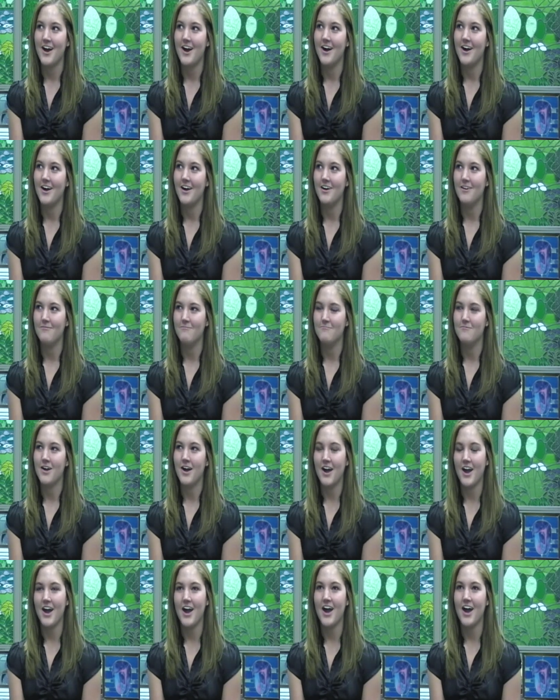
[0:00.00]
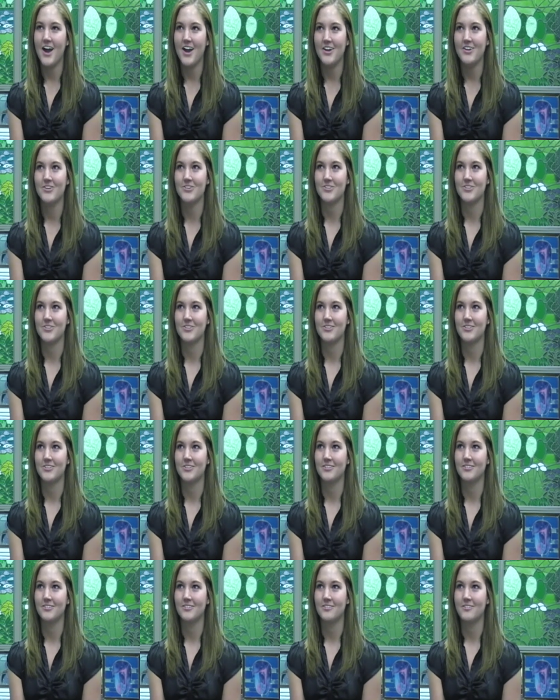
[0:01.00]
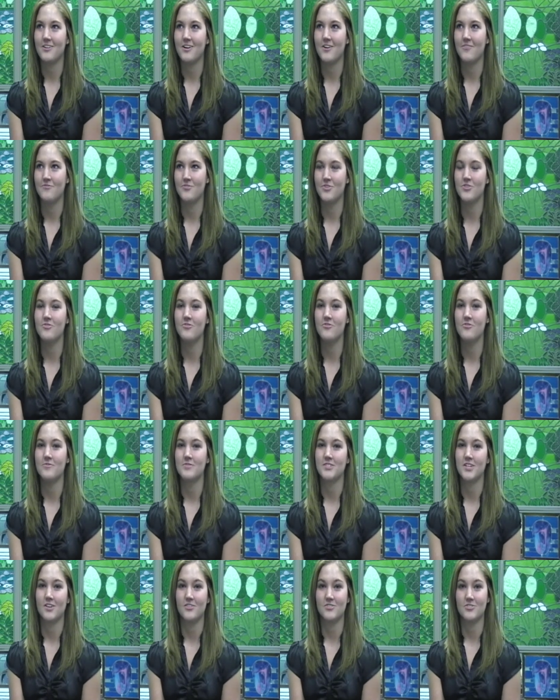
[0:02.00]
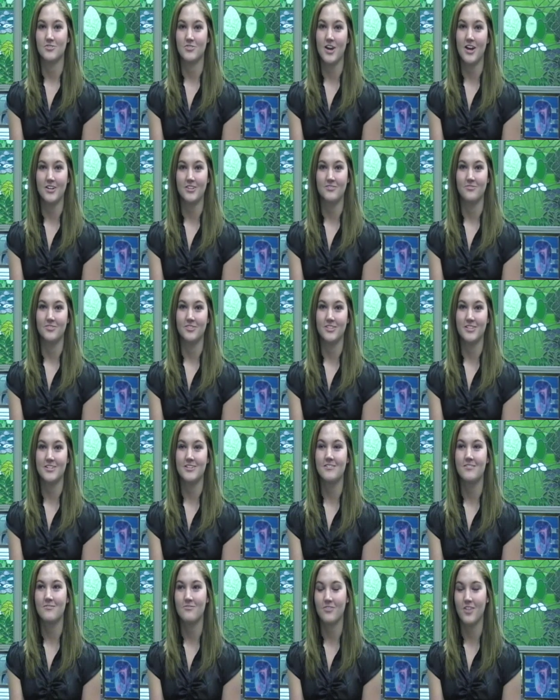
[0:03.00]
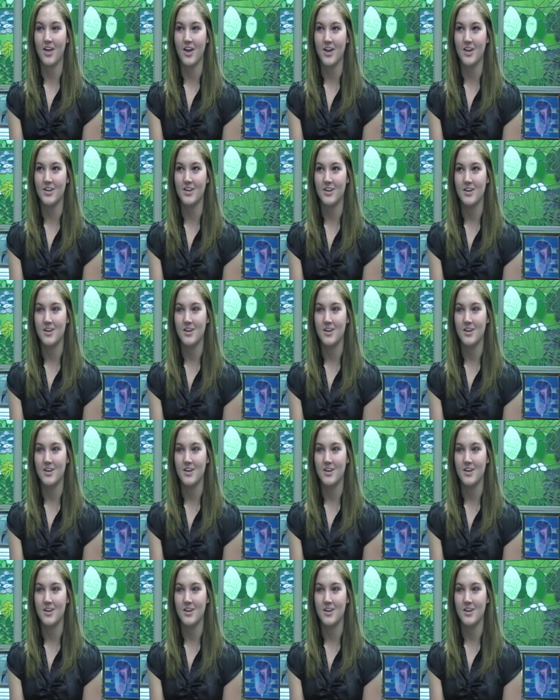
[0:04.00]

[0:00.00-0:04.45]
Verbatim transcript: um, a higher view of themselves attractively. Like